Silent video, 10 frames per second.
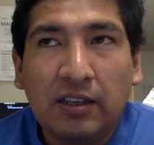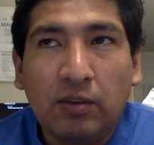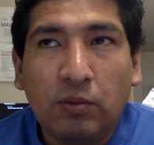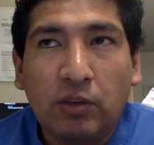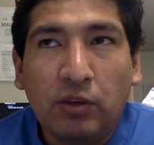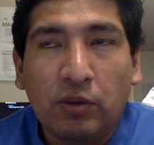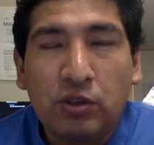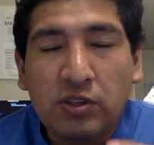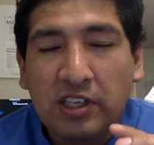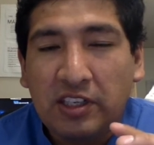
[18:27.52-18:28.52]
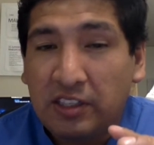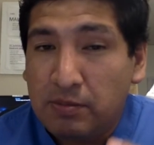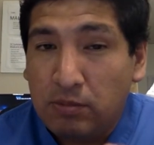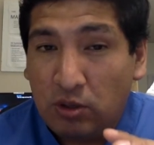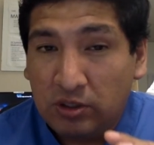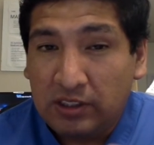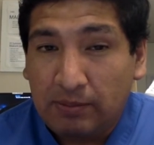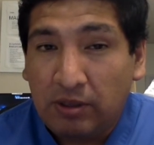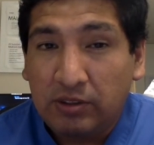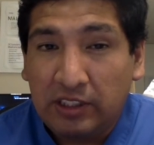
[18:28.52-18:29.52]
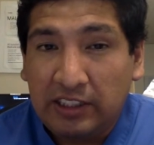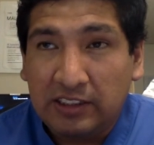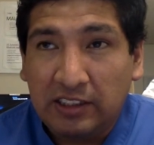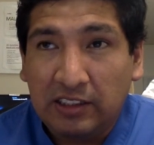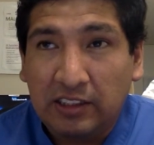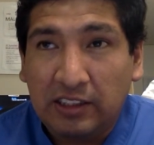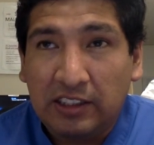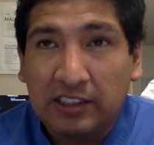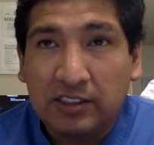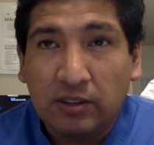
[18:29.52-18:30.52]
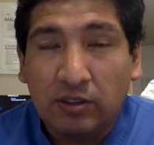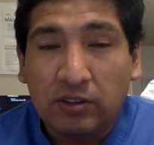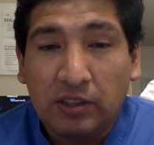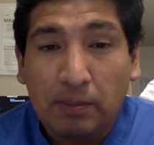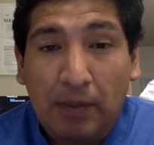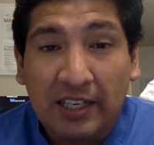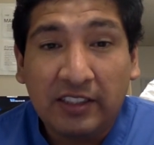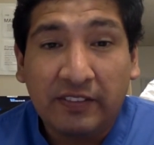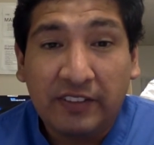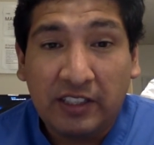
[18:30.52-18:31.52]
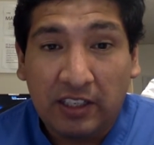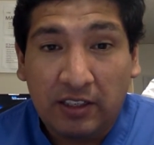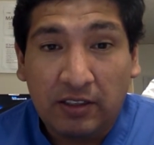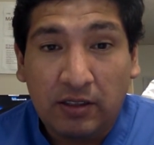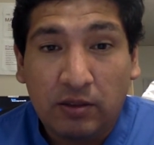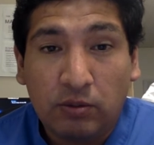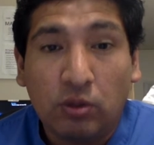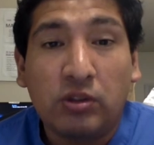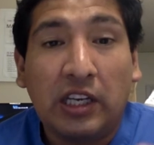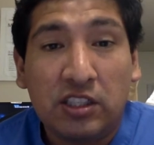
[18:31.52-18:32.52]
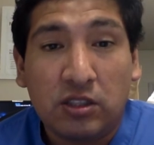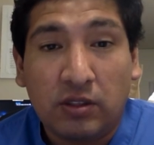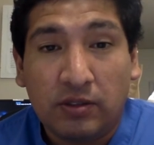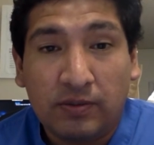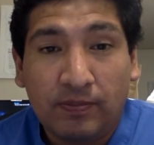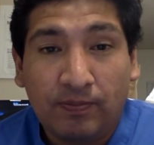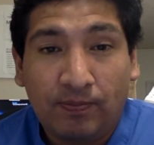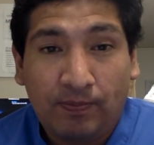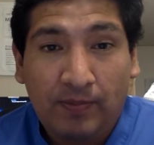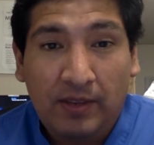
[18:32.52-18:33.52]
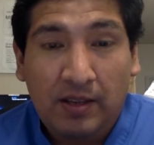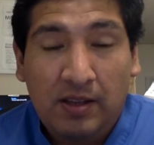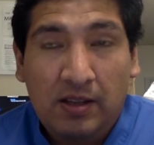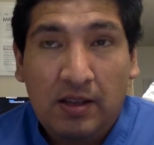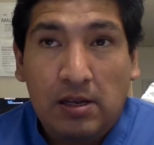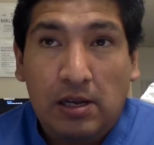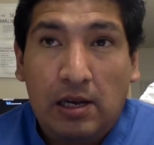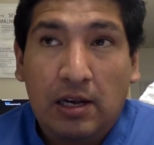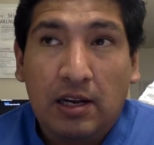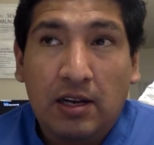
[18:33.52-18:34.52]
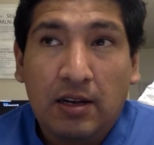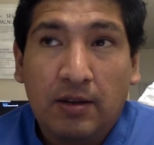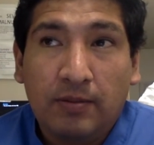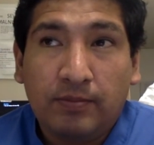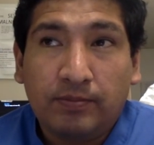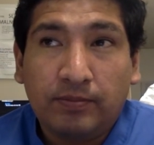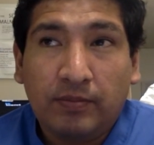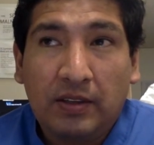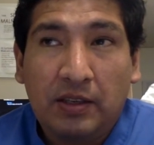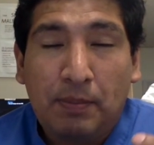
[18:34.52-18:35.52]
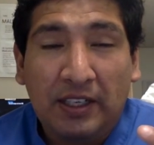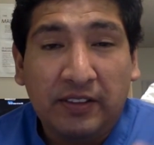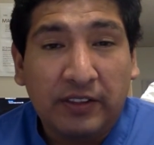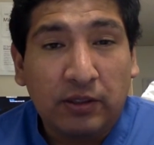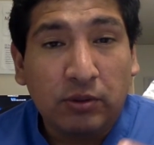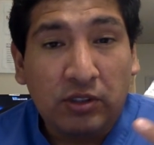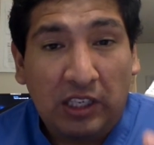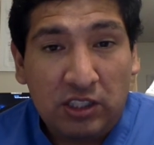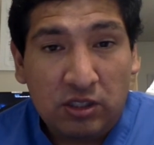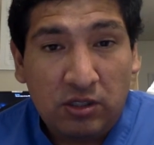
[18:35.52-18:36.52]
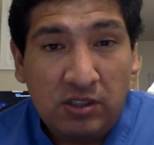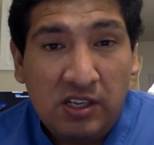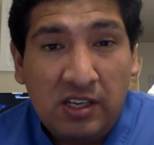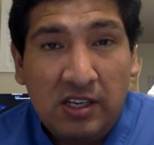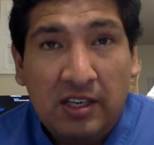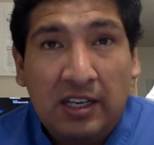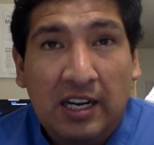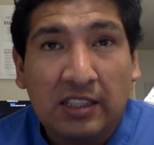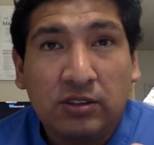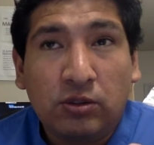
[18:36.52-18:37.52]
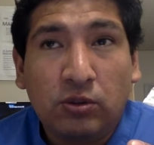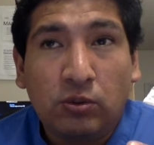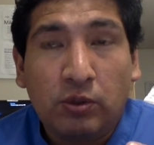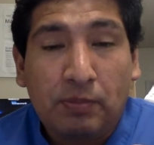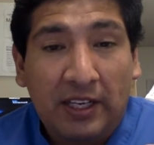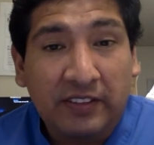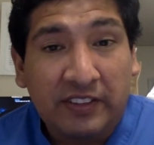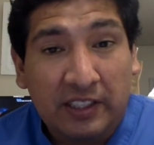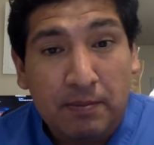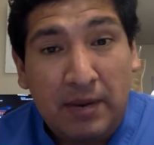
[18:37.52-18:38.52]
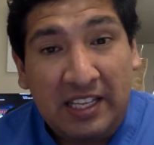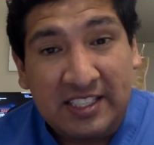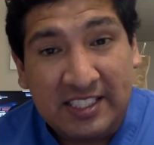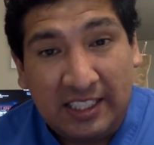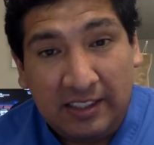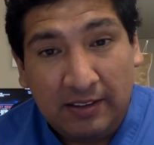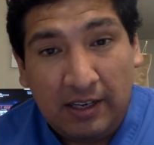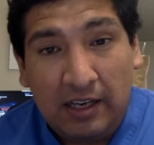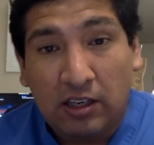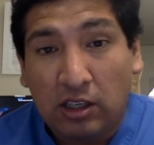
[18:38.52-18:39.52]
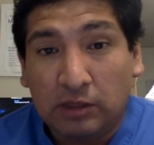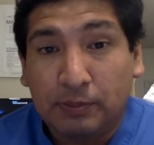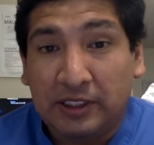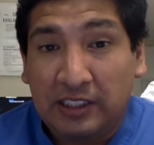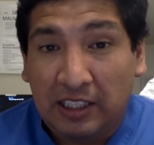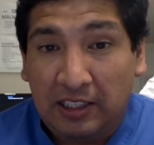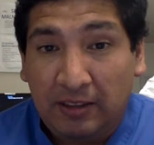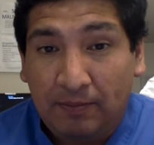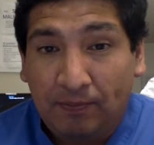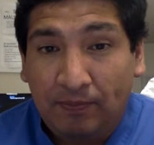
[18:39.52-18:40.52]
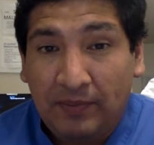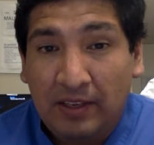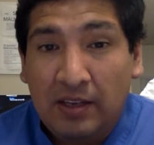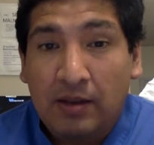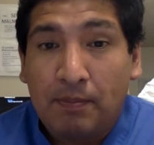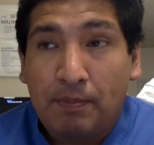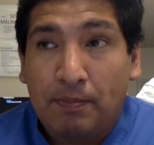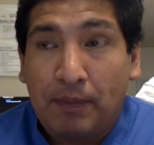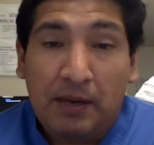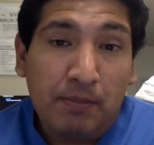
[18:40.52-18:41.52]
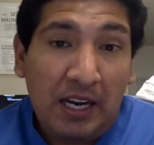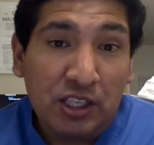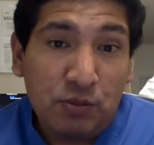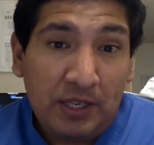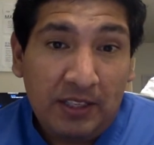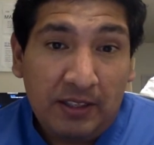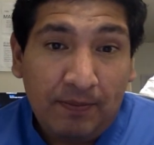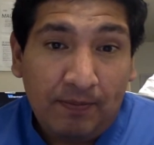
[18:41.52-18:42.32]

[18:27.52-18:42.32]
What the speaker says: where you learn the most about this is on the palliative care rotation. The palliative care rotation has to do with palliative care medicine and hospice care, pain management.